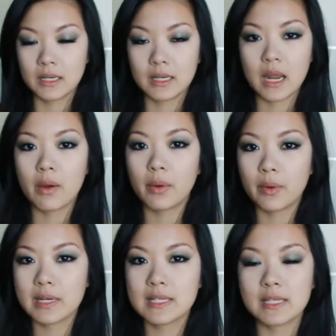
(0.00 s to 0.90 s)
Now I
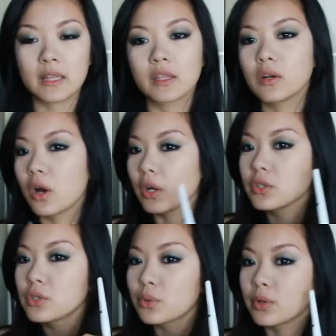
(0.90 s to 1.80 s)
want to set the
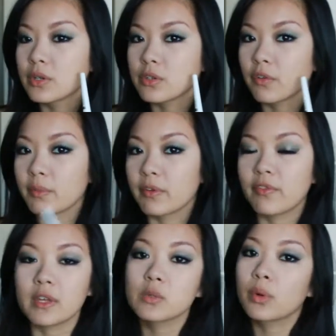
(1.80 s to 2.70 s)
contours of my
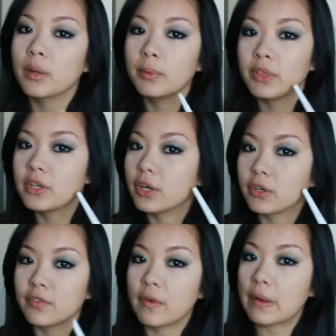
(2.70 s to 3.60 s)
face where I put the
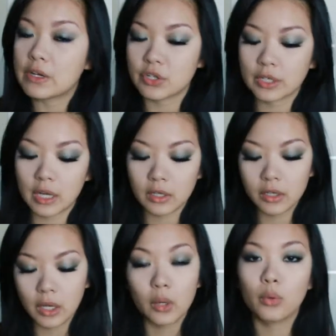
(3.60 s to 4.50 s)
darker foundation color